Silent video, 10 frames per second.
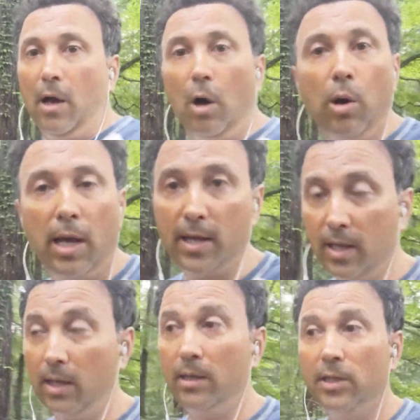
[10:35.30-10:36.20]
Oh,
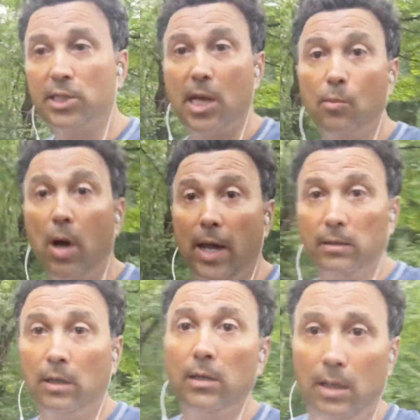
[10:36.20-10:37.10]
in the same way,
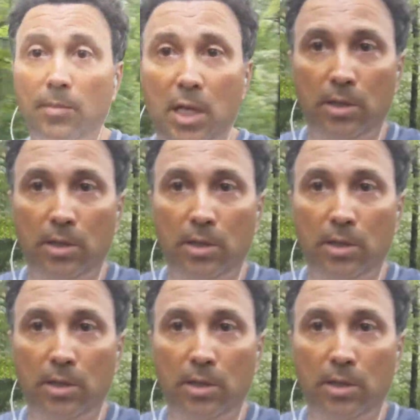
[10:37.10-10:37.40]
let me